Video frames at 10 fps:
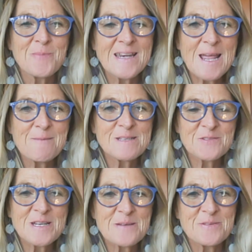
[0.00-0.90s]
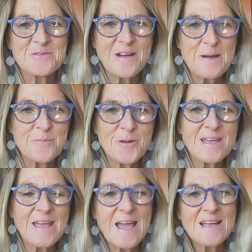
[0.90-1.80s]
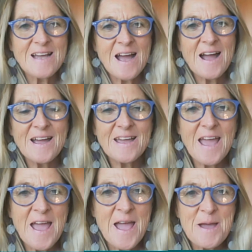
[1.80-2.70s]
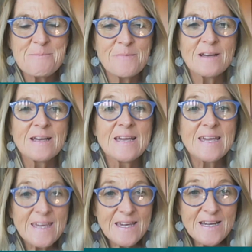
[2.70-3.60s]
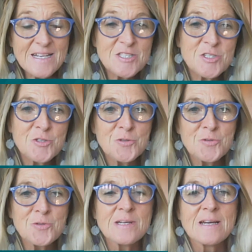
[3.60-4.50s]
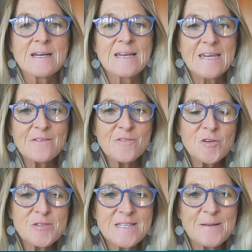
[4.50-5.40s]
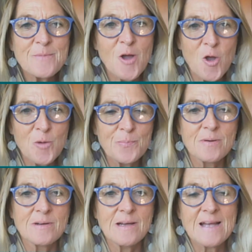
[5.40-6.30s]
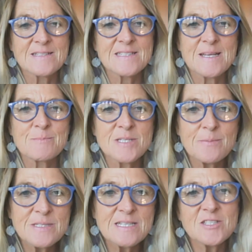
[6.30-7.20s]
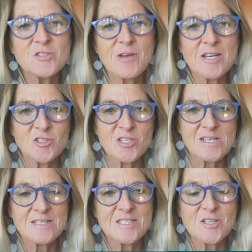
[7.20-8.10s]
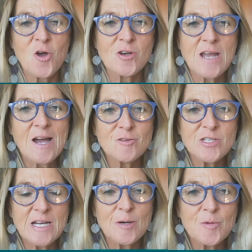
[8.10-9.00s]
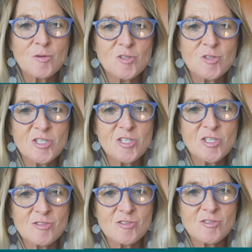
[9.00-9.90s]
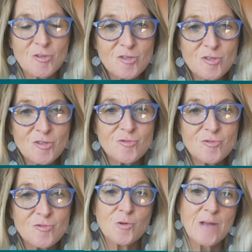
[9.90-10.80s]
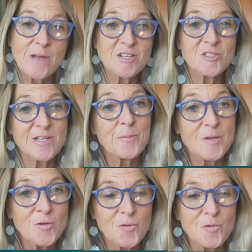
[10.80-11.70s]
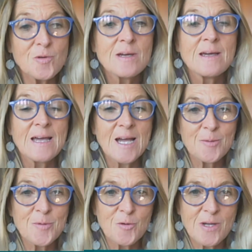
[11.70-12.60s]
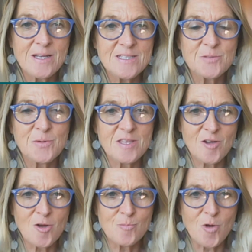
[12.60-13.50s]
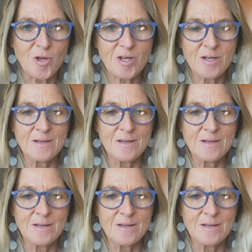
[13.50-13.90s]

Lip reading: My name is Philippa Fabry, and I am here to give you some hope and some tips and strategies on how to help your children, or actually to help you help your kids with homework.